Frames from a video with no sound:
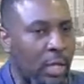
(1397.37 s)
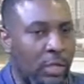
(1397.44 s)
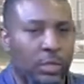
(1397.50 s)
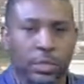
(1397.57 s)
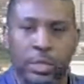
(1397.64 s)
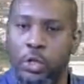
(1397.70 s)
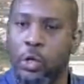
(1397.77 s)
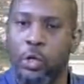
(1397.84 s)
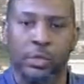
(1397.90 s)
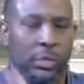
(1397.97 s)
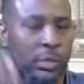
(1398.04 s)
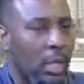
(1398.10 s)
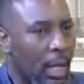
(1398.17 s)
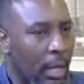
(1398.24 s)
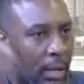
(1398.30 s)
associations,
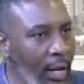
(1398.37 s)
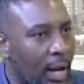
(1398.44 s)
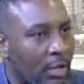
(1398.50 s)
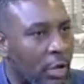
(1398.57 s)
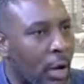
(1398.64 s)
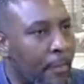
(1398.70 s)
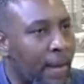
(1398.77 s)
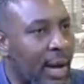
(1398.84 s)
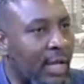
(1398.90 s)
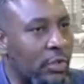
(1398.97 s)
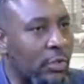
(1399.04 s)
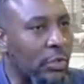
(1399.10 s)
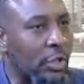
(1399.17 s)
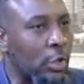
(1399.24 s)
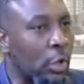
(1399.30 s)
the Nigerian Bar
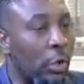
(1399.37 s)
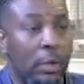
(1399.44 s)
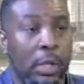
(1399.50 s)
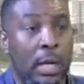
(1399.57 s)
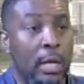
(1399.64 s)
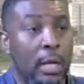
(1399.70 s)
Association,